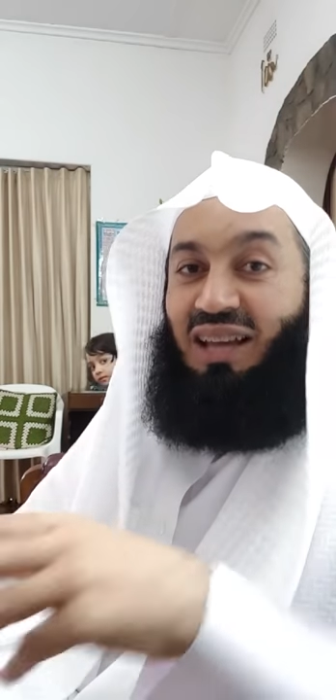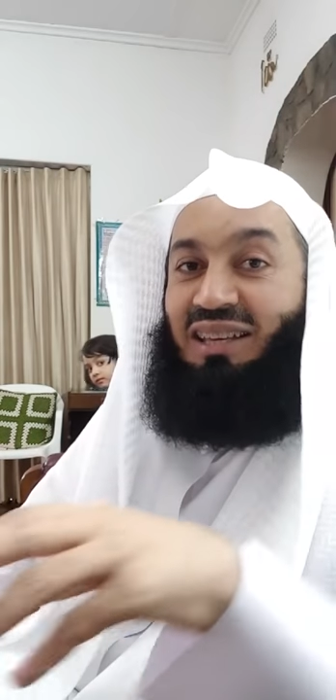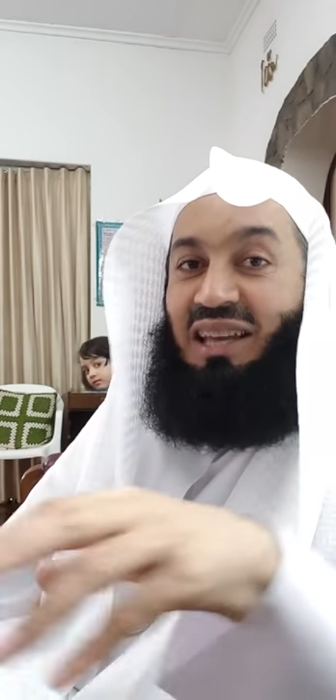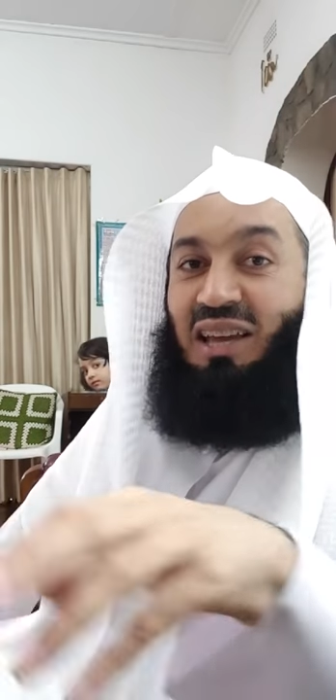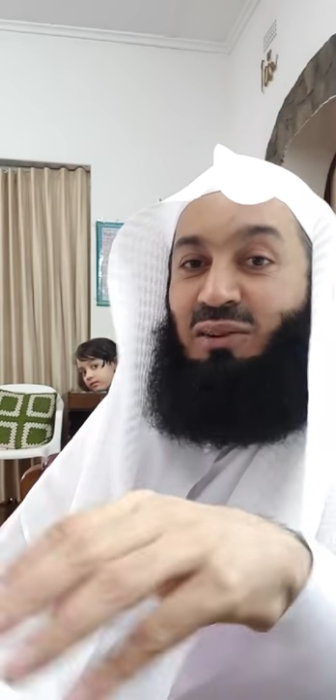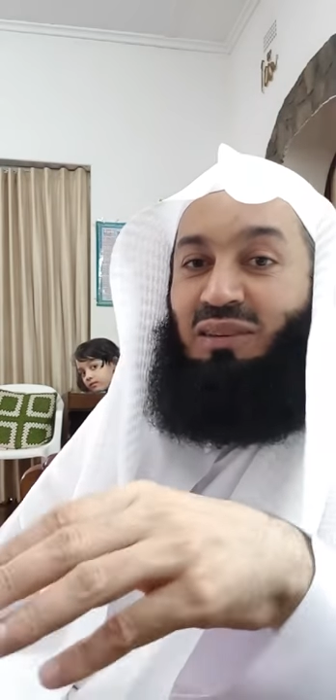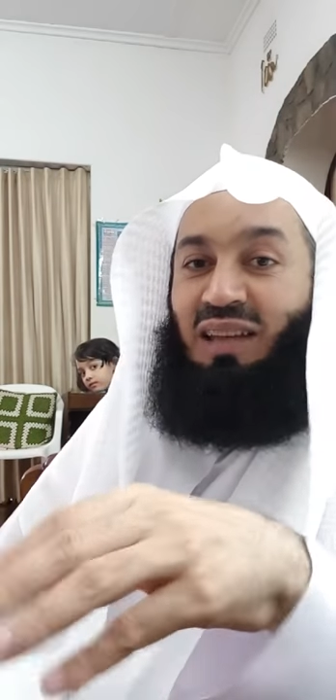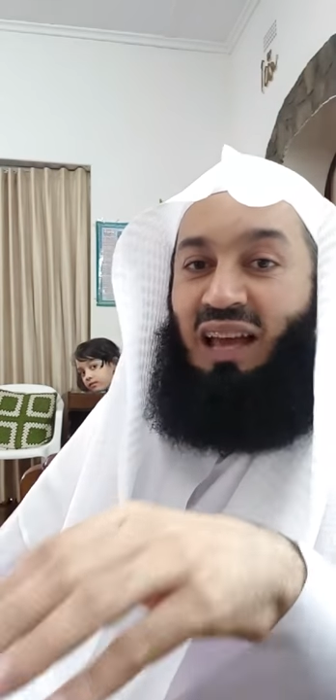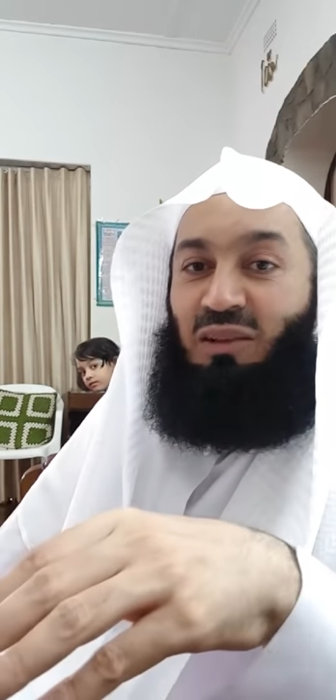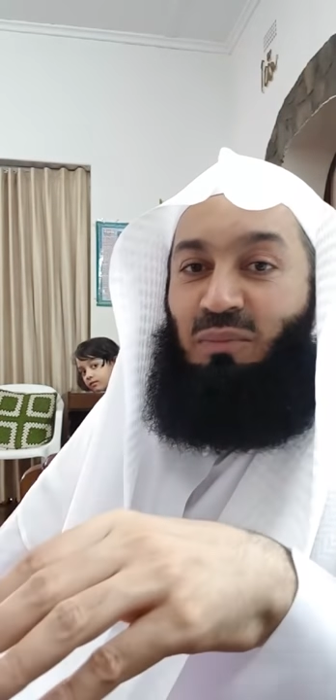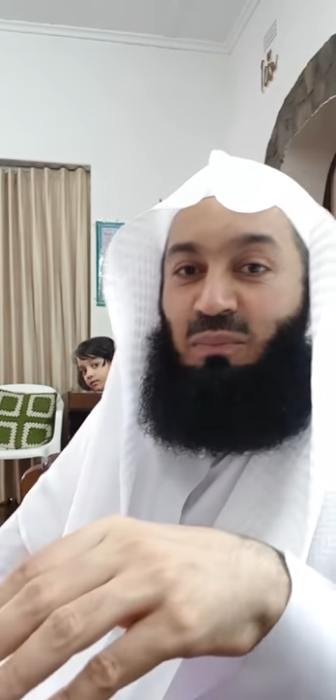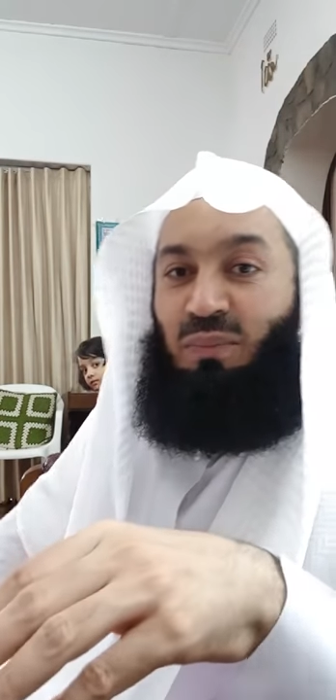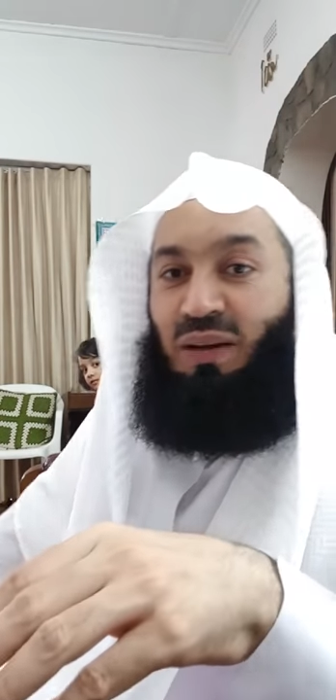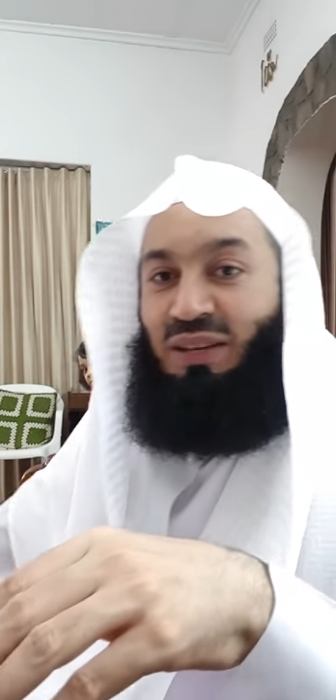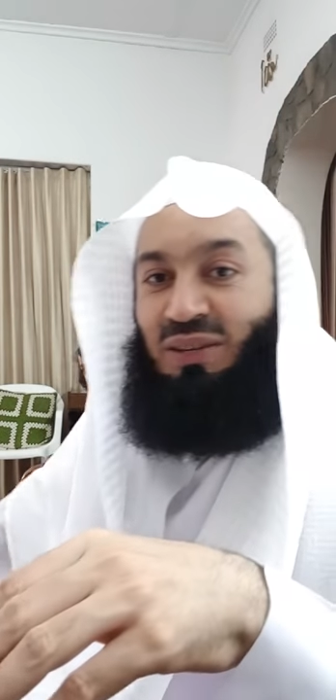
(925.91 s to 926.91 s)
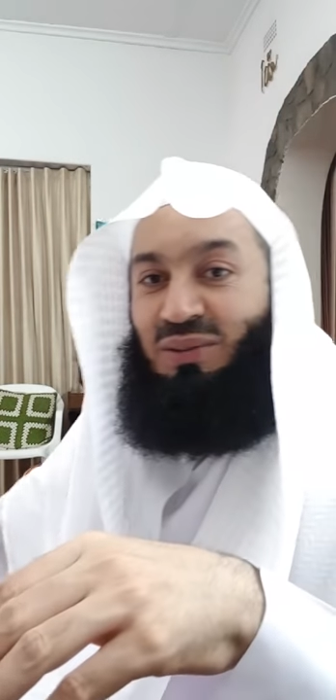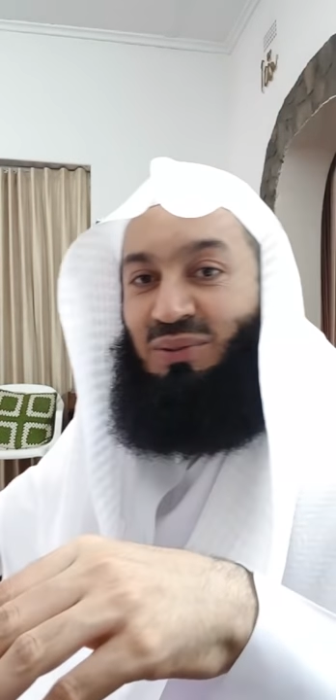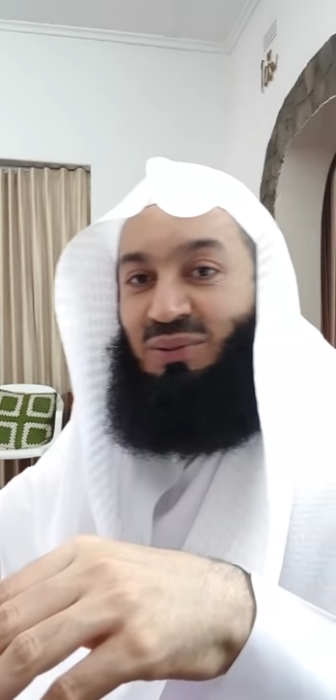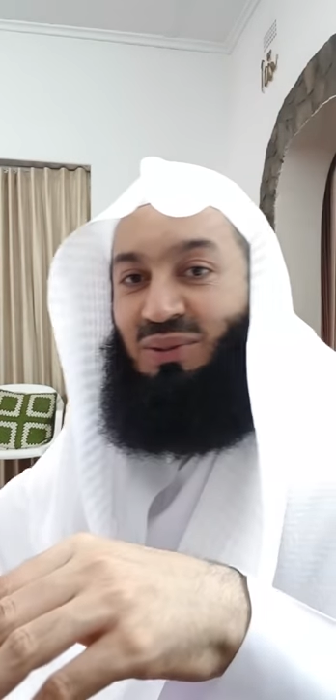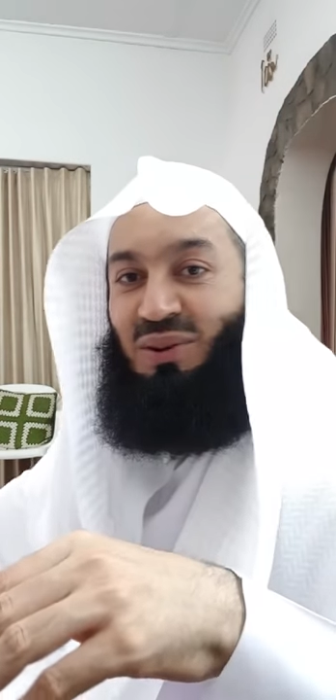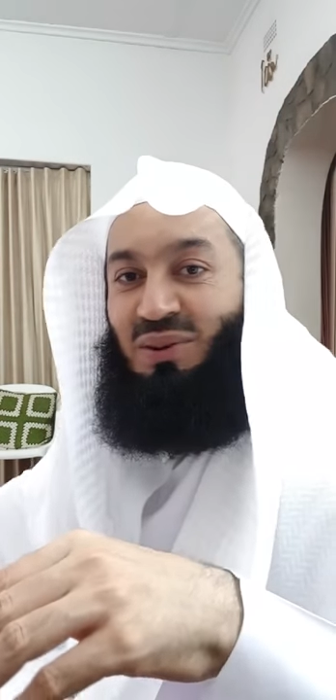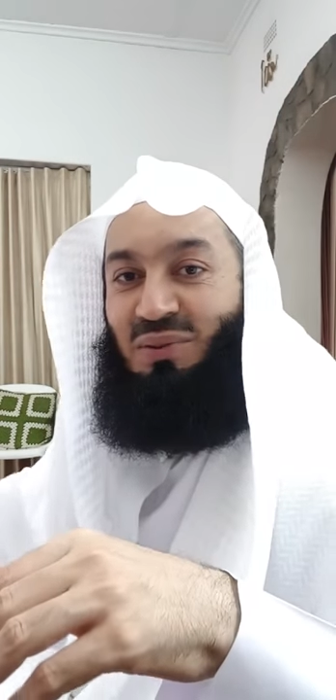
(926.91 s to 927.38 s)
I cannot help but
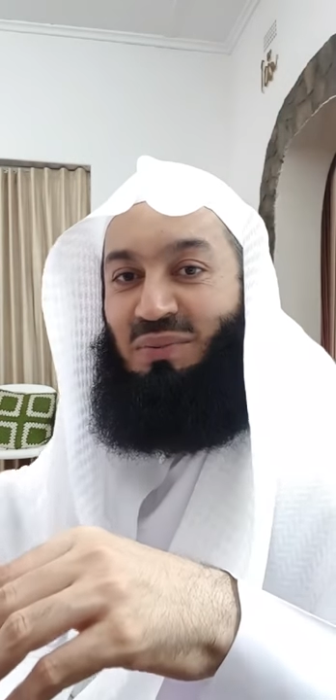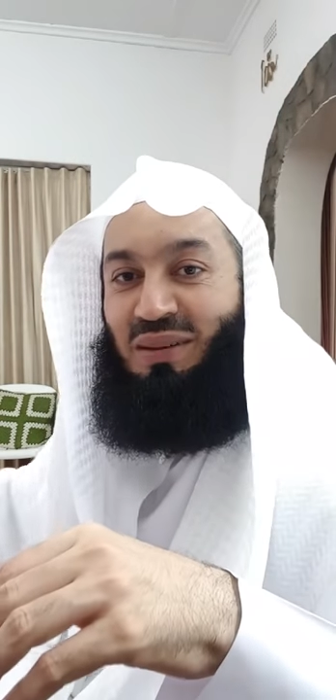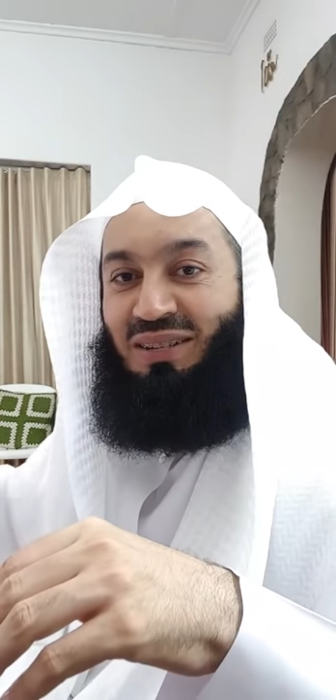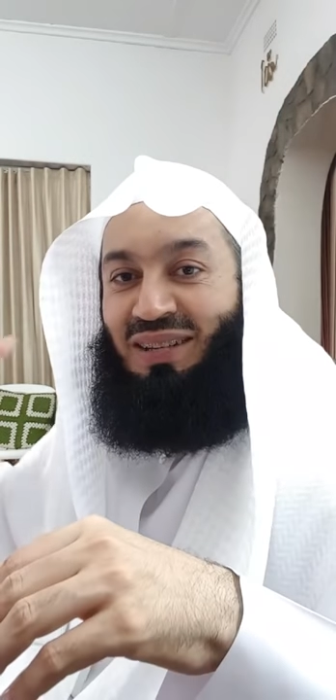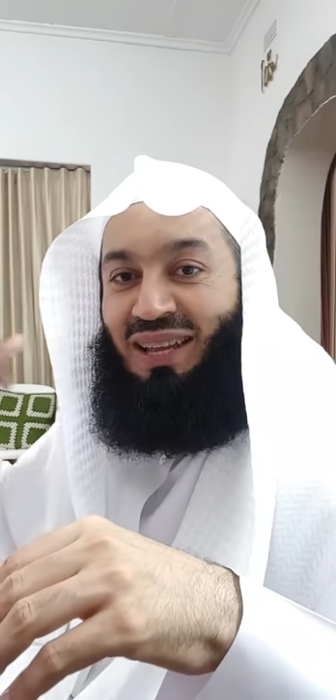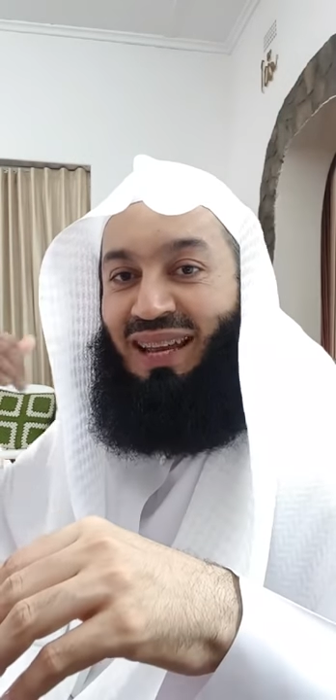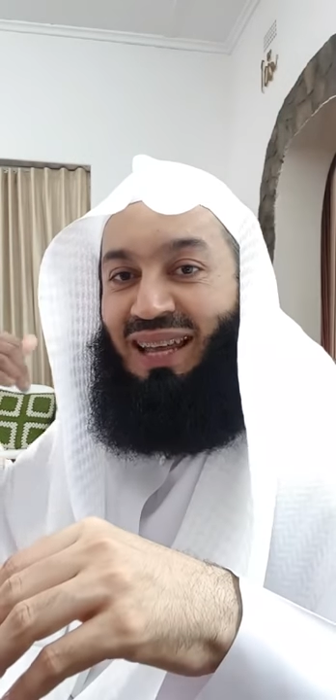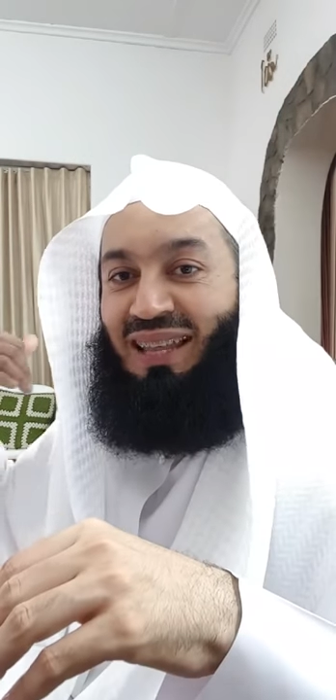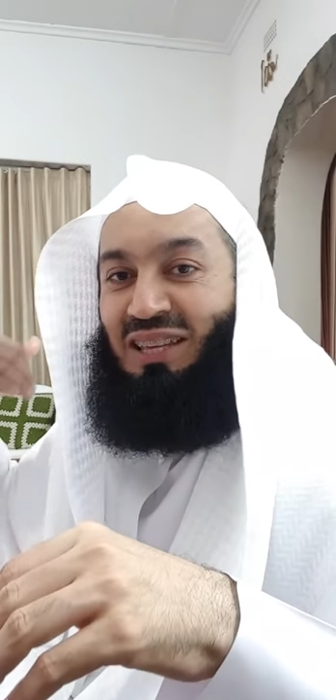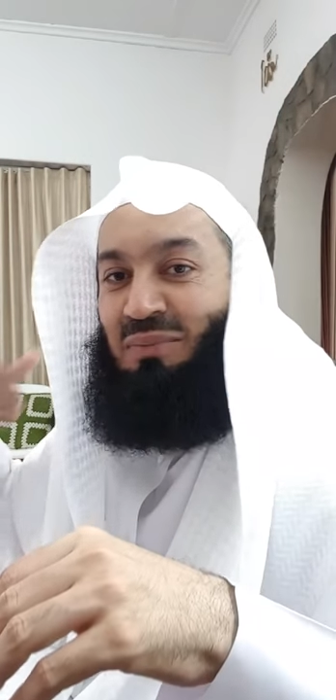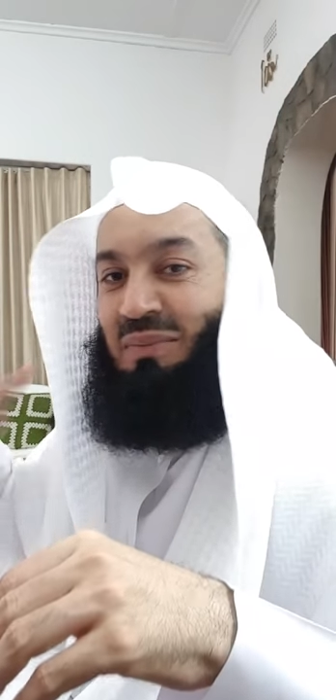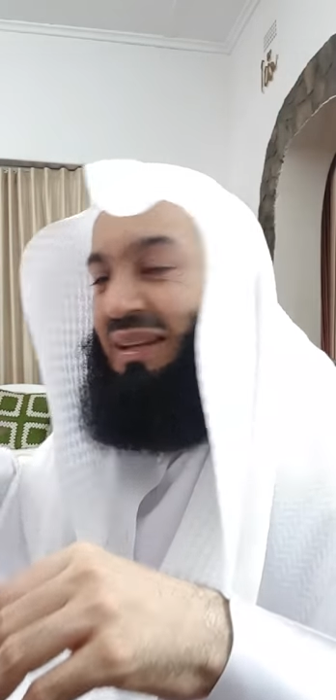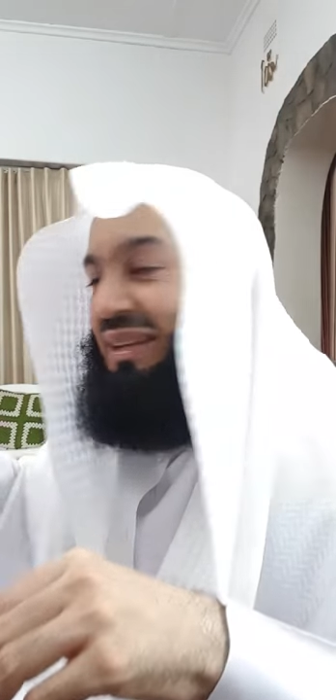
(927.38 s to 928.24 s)
to, oh, mashallah,